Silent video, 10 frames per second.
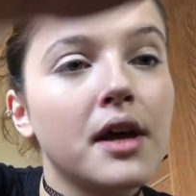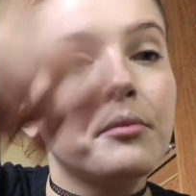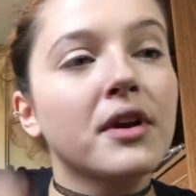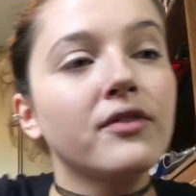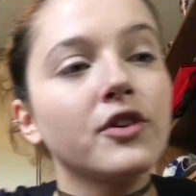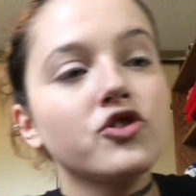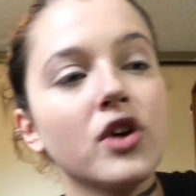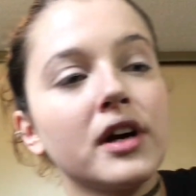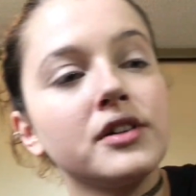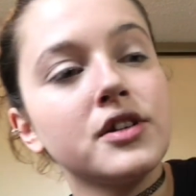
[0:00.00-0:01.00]
but if you're
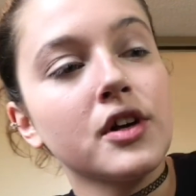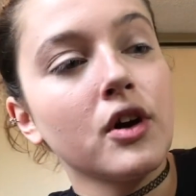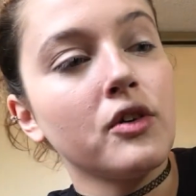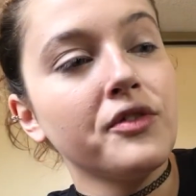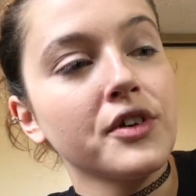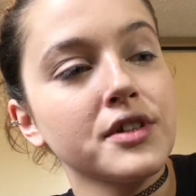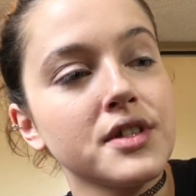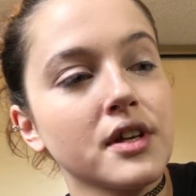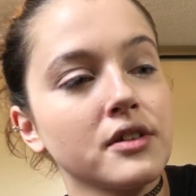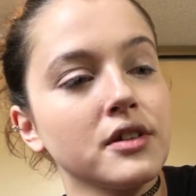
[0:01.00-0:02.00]
trying to go for a subtle